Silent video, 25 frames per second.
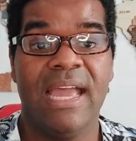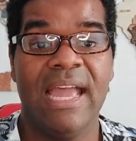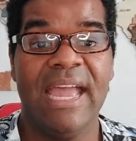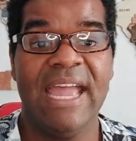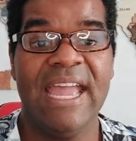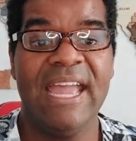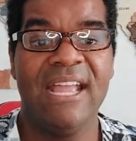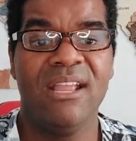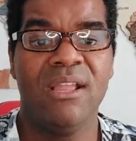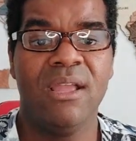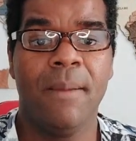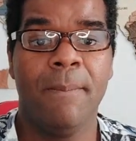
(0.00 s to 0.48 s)

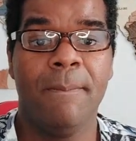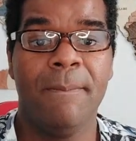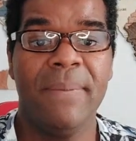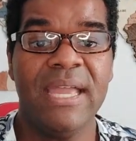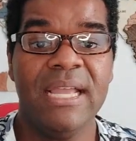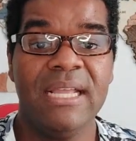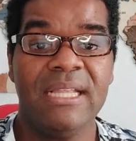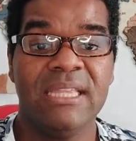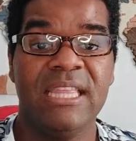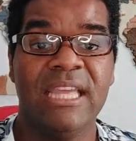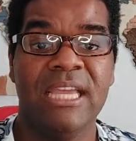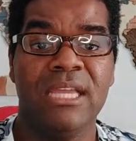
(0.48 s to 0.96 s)
And a
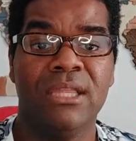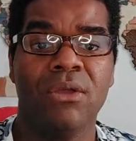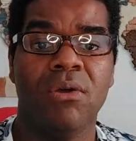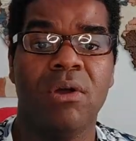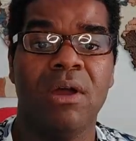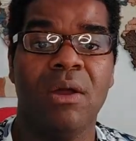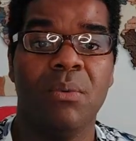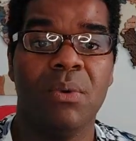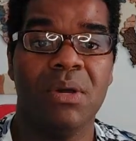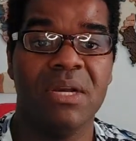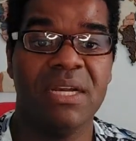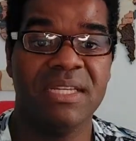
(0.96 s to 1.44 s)
big thing, though,
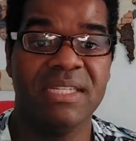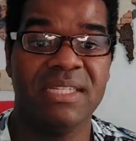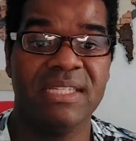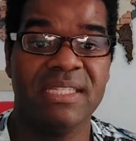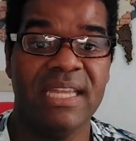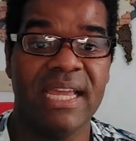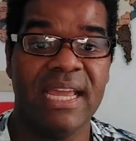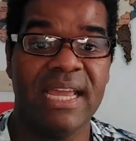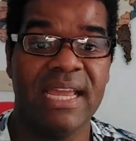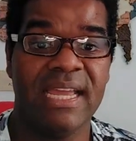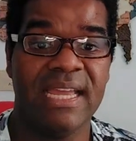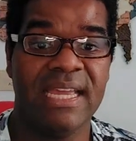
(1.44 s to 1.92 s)
I want to
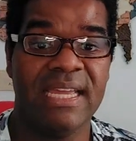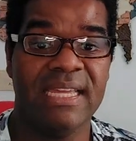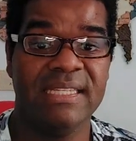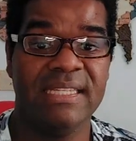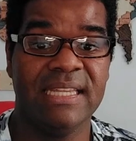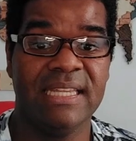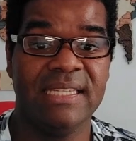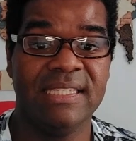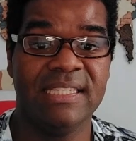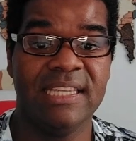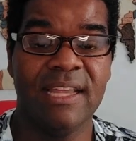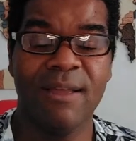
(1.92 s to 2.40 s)
say is
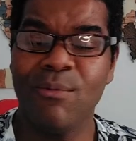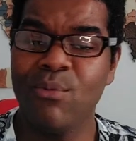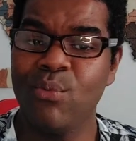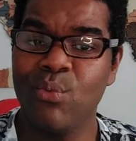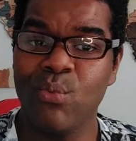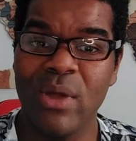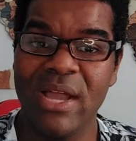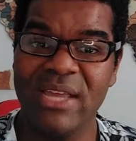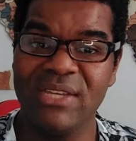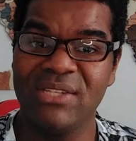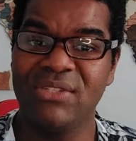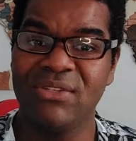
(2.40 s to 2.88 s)
that
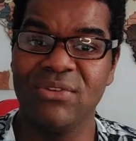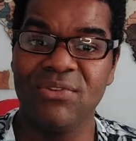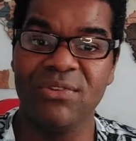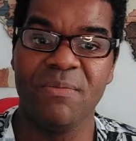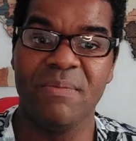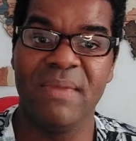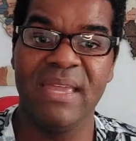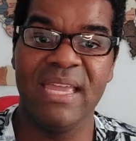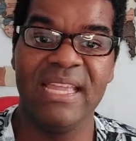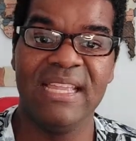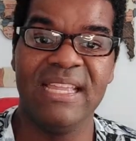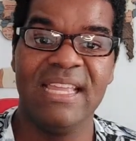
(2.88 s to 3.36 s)
some
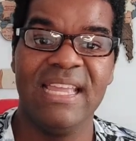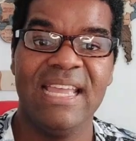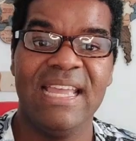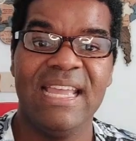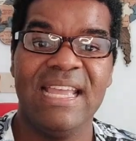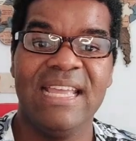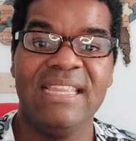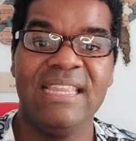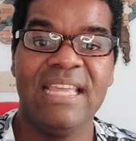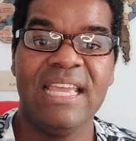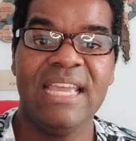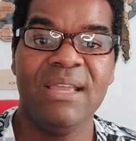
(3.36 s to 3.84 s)
Western men,
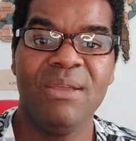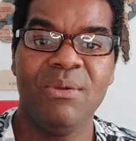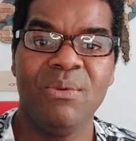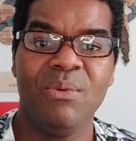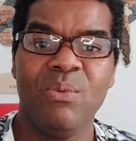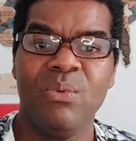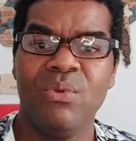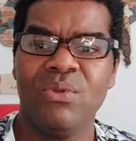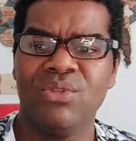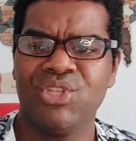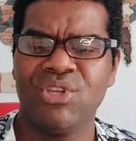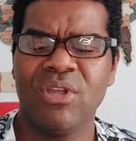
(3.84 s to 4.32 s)
they
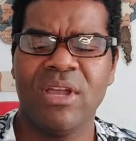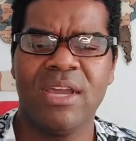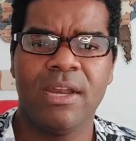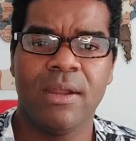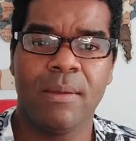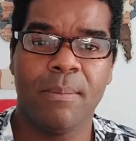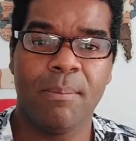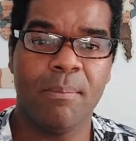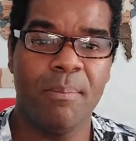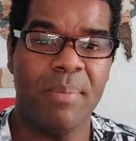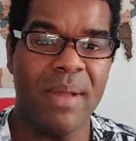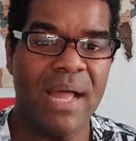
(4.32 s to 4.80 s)
will try
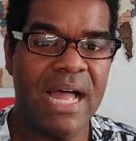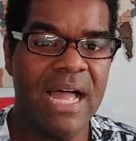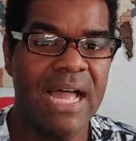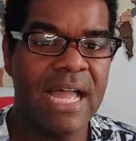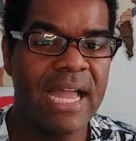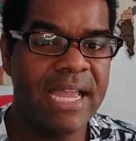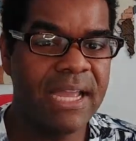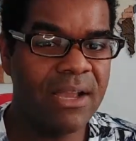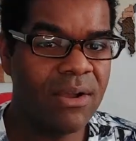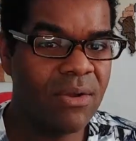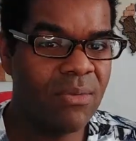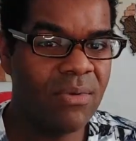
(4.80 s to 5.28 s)
to
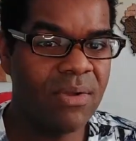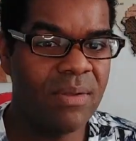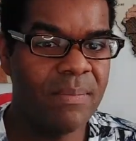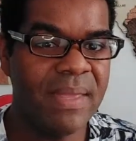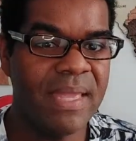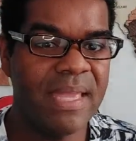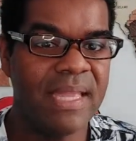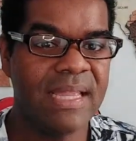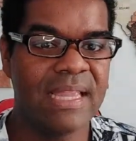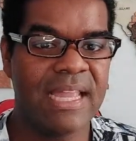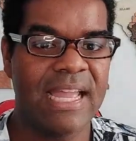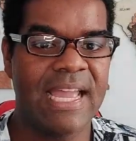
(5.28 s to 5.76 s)
buy a
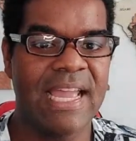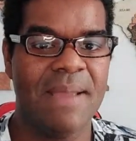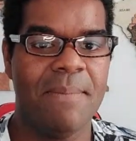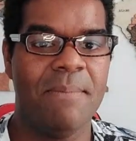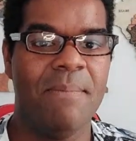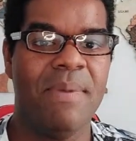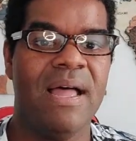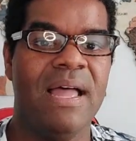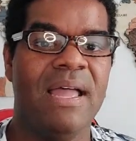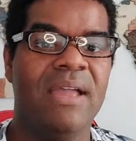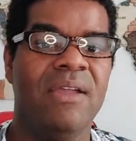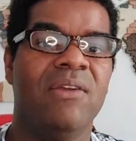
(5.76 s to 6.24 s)
woman,
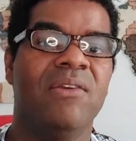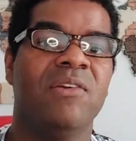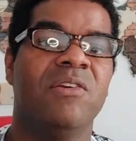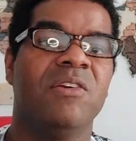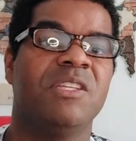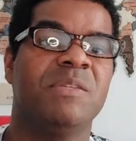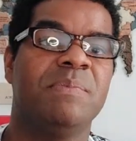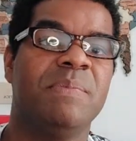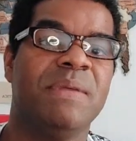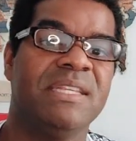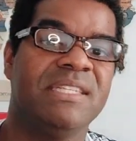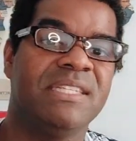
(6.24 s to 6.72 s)
like buy her
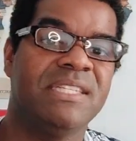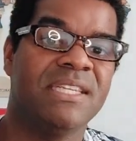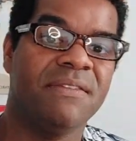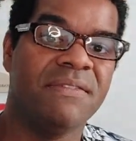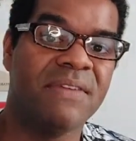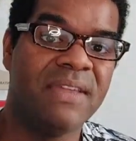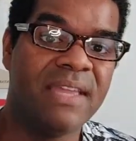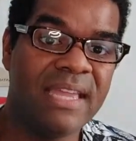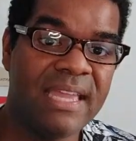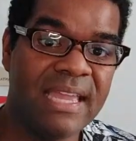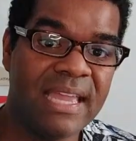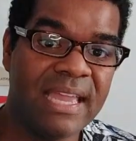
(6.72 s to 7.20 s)

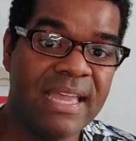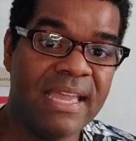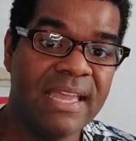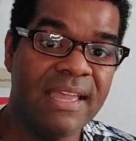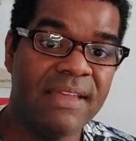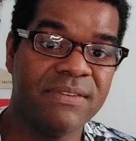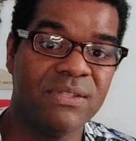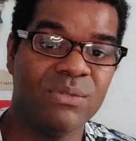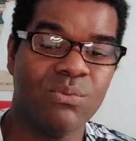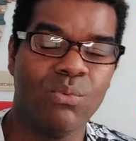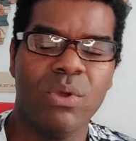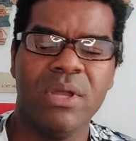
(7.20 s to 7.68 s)
expensive gifts.